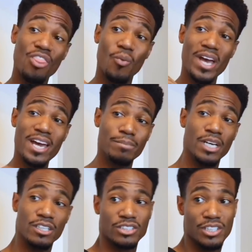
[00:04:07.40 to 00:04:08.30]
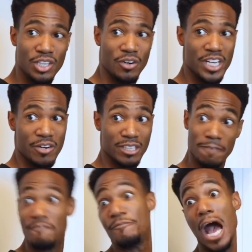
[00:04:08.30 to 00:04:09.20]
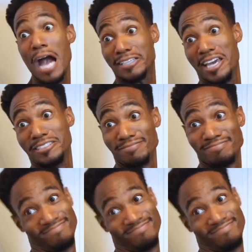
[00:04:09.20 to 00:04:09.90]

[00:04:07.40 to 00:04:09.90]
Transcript: the way up so you don't hear us fucking.